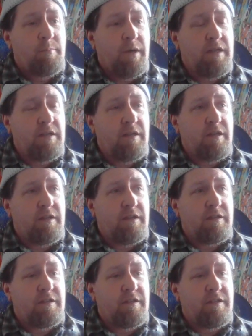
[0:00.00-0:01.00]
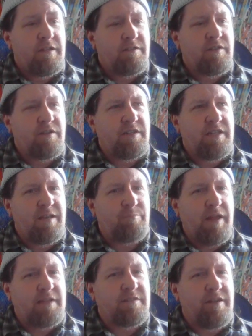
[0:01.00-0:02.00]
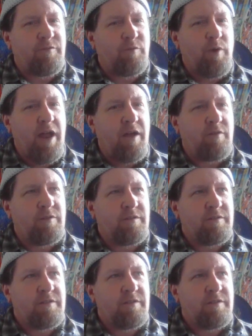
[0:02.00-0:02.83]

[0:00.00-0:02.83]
But it's good to keep that stuff around.